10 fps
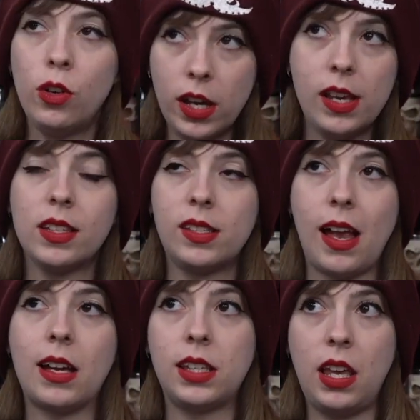looking at the
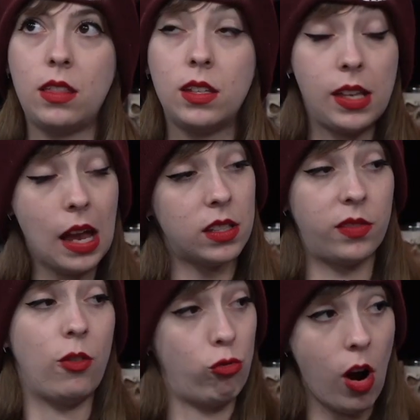stats
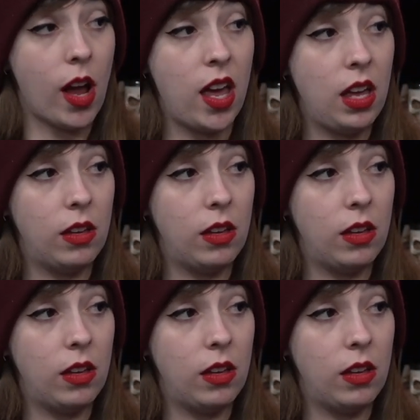feel right.